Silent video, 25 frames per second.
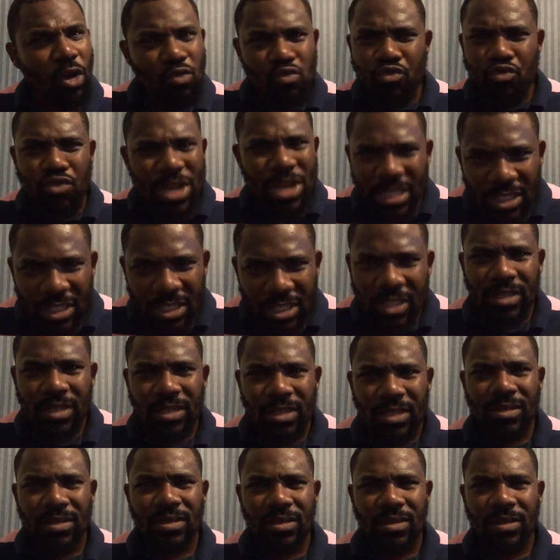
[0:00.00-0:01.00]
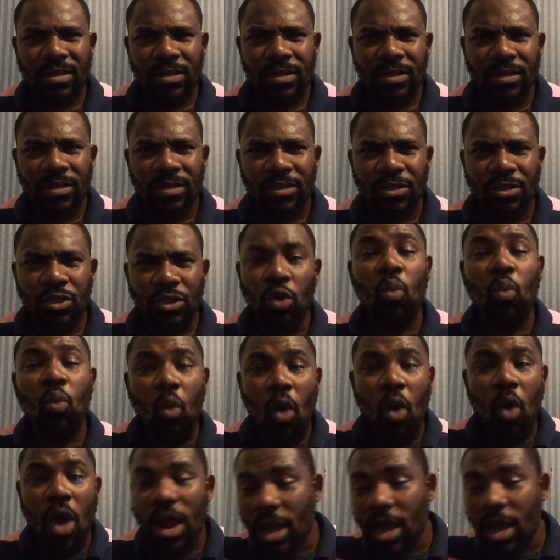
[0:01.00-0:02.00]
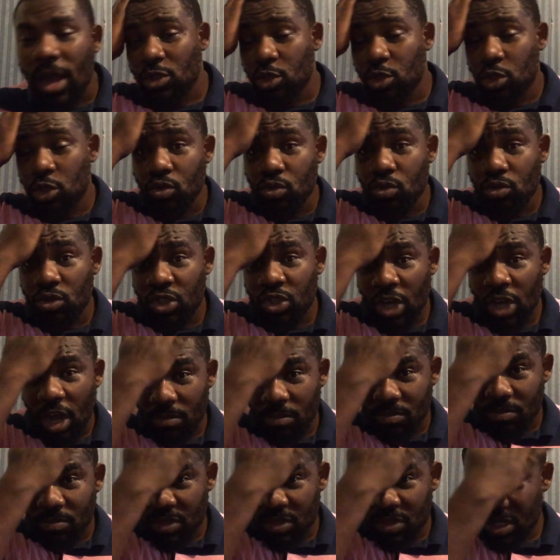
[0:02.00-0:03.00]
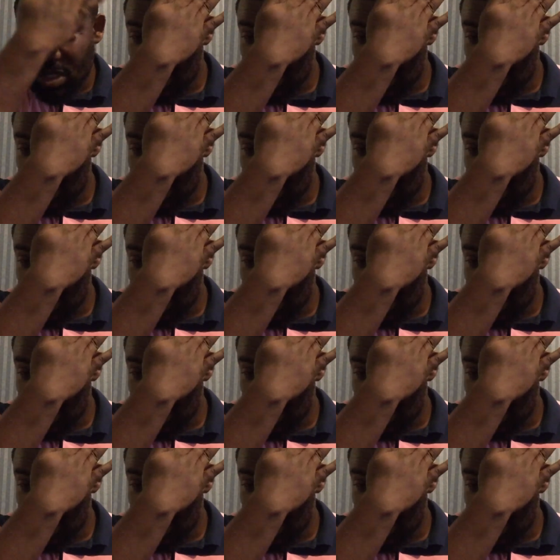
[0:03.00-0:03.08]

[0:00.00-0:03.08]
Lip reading: rich, you work two jobs,